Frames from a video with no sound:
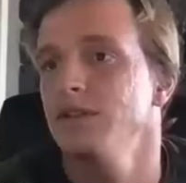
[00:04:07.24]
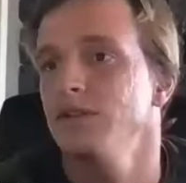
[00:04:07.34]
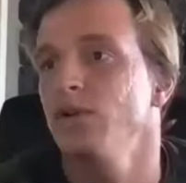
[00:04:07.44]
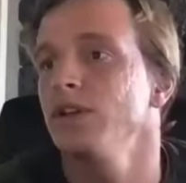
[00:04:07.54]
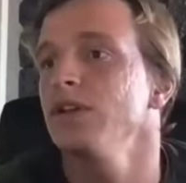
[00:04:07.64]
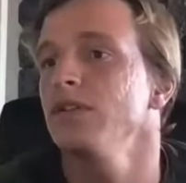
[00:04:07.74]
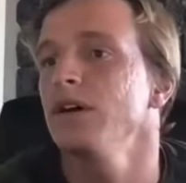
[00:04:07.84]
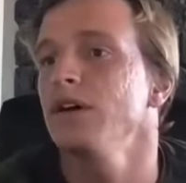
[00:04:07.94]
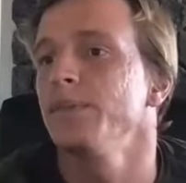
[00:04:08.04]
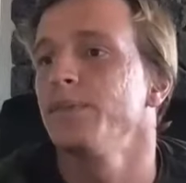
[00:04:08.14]
other. What are you
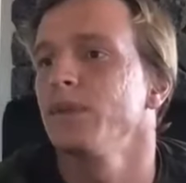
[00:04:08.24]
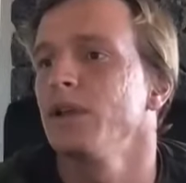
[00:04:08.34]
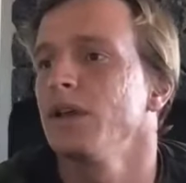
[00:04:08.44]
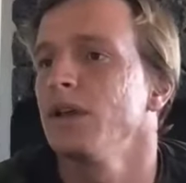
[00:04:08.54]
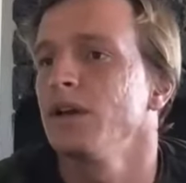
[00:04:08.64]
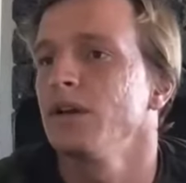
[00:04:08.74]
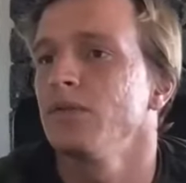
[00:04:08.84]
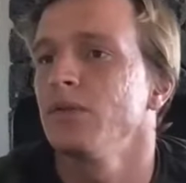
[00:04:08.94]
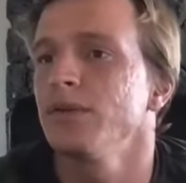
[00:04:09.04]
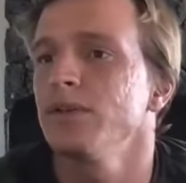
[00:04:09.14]
um
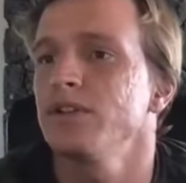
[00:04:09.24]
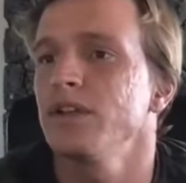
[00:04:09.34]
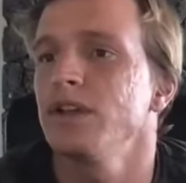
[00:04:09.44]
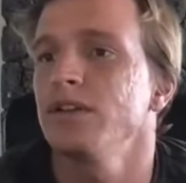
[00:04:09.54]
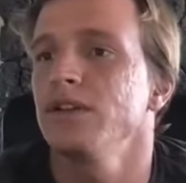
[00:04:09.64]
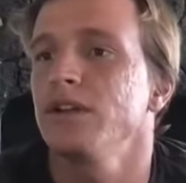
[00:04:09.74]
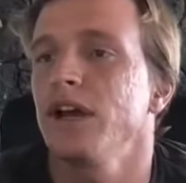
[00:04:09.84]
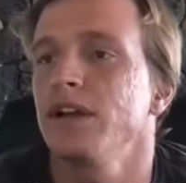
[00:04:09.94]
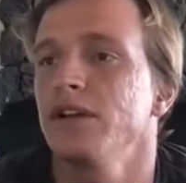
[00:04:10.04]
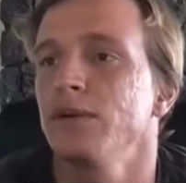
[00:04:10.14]
what were you saying your
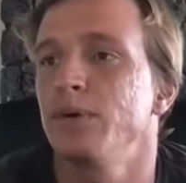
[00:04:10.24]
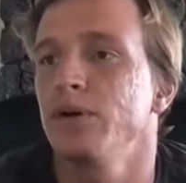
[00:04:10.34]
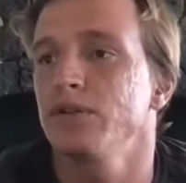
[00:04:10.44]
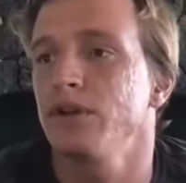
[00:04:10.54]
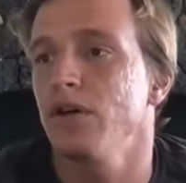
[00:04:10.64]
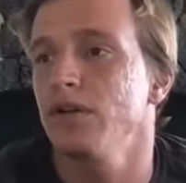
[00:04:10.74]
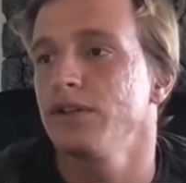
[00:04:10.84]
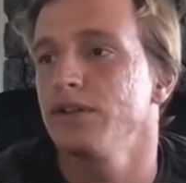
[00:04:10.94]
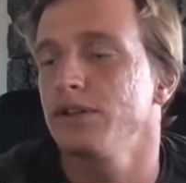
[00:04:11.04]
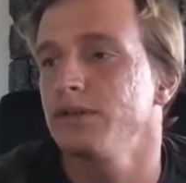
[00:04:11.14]
kind of post
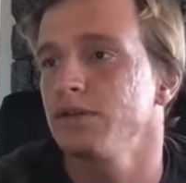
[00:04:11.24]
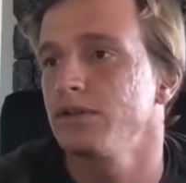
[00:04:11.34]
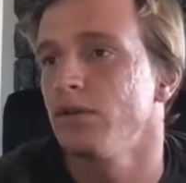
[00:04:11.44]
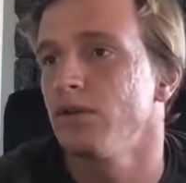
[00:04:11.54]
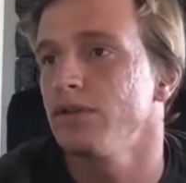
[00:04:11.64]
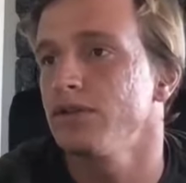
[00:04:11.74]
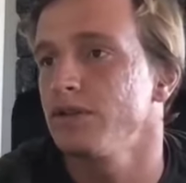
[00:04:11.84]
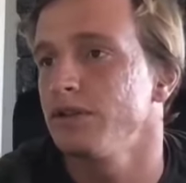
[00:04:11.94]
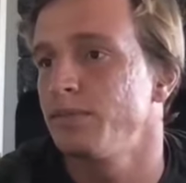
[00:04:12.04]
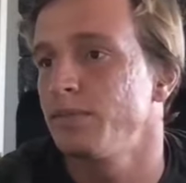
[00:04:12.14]
college goals
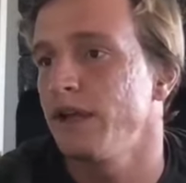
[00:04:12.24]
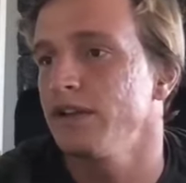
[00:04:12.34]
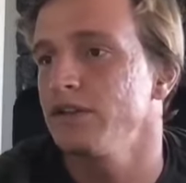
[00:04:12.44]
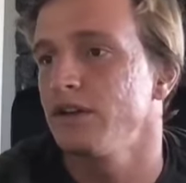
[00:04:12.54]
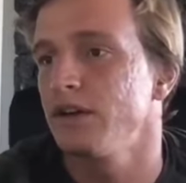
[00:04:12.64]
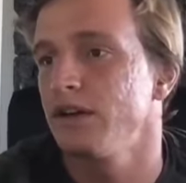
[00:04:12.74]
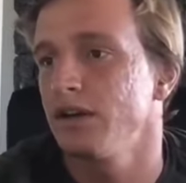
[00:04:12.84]
or plans are?